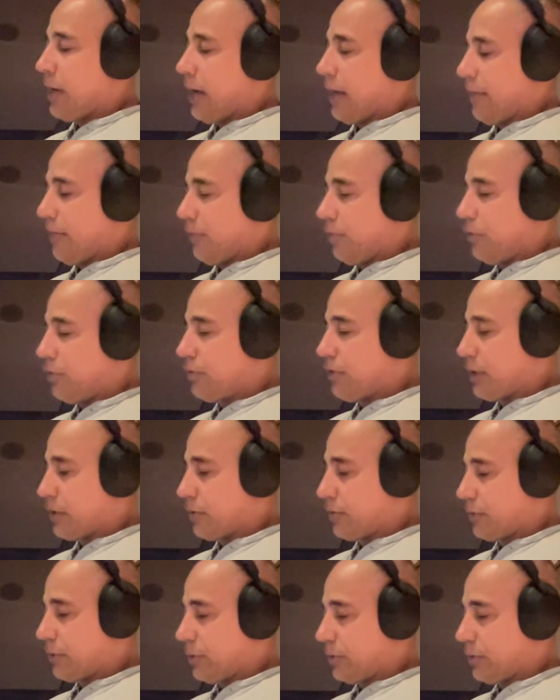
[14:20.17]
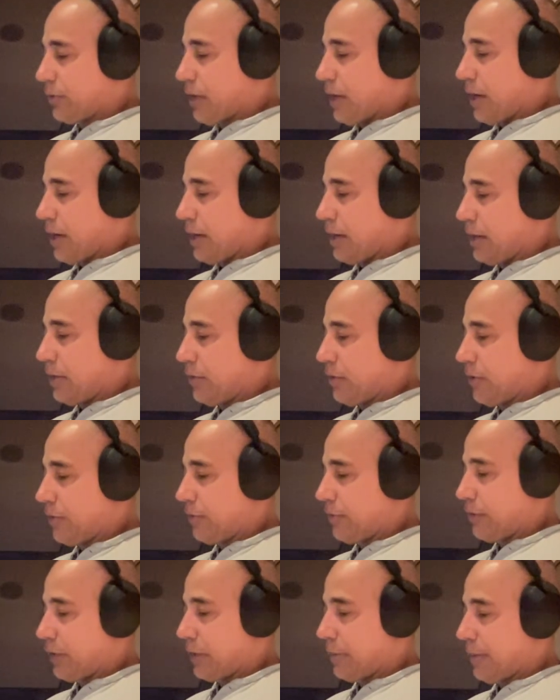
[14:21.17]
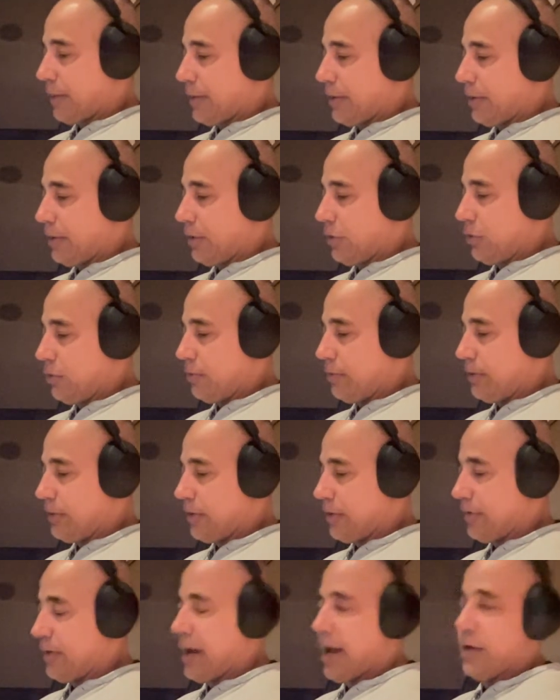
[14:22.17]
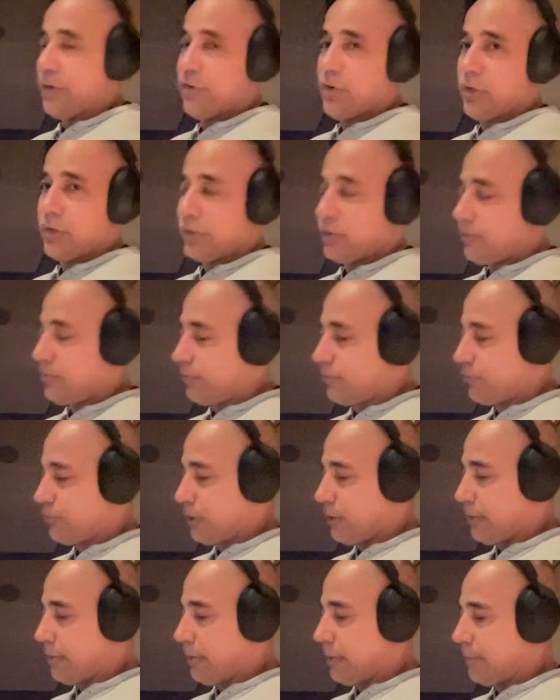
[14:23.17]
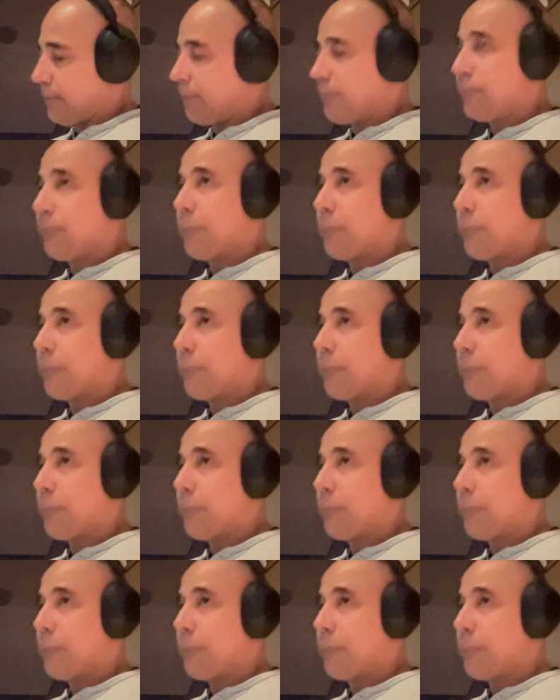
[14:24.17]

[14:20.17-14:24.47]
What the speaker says: and the use of octreotide is often recommended in humans as an adjunctive treatment.